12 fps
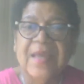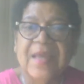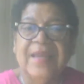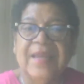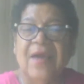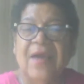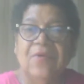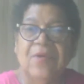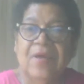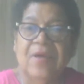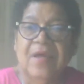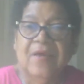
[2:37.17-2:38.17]
Now,
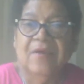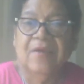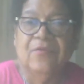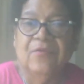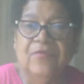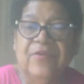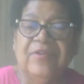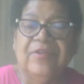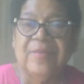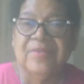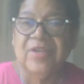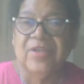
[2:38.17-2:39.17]
real numbers